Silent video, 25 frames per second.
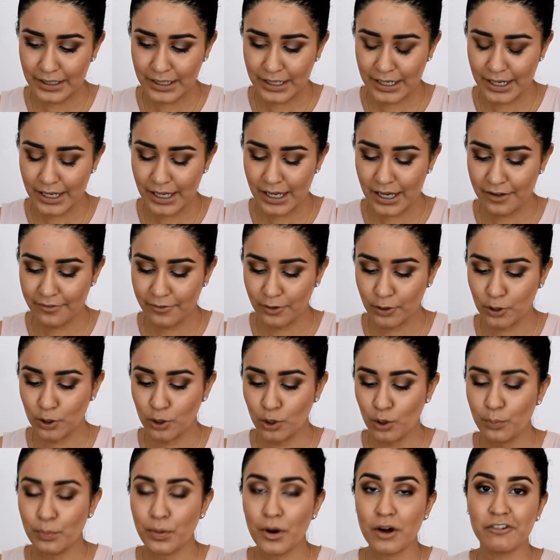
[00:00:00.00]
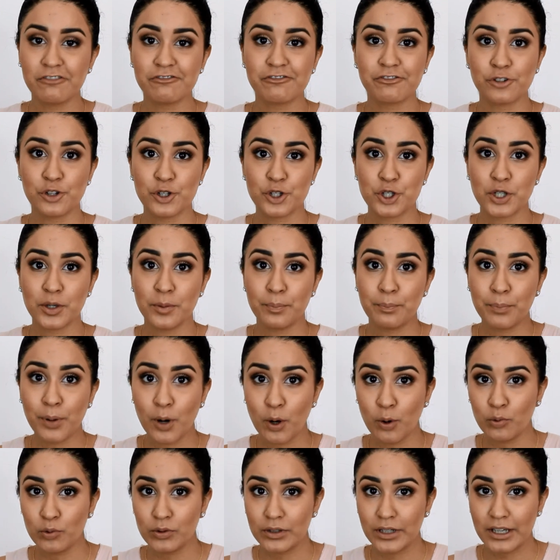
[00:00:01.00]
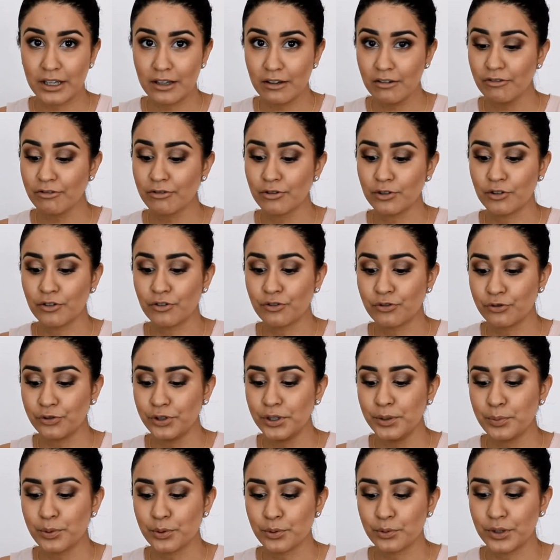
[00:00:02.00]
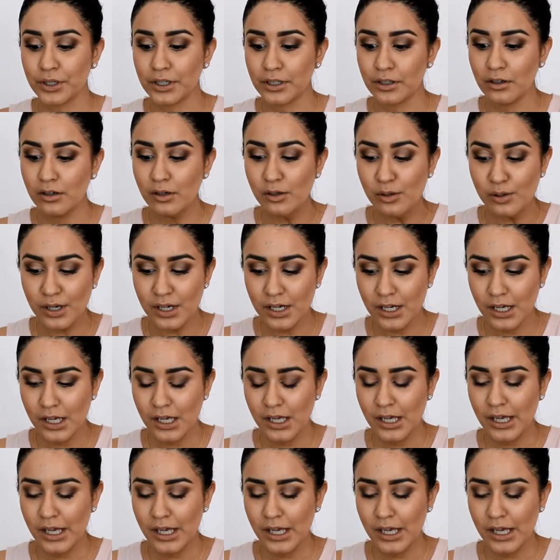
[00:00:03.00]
I have a coupon for Chipotle for a free burrito.